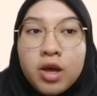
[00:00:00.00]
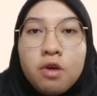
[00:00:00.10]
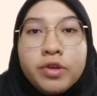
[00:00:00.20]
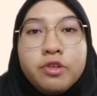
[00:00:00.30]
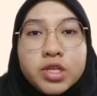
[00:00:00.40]

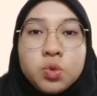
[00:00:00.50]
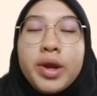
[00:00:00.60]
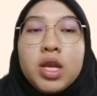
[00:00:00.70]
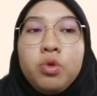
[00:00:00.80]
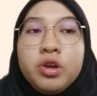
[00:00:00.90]
For the first
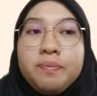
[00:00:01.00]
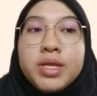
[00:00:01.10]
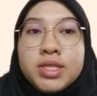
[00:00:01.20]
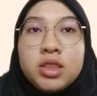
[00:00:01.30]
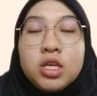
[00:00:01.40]
one, we
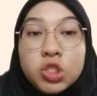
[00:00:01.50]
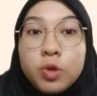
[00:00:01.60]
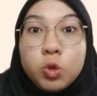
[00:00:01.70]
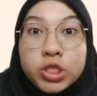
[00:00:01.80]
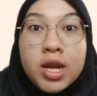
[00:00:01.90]
represent the
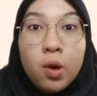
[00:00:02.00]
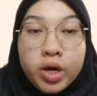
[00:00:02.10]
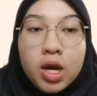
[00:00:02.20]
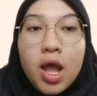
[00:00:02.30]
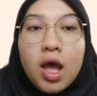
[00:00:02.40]
distribution network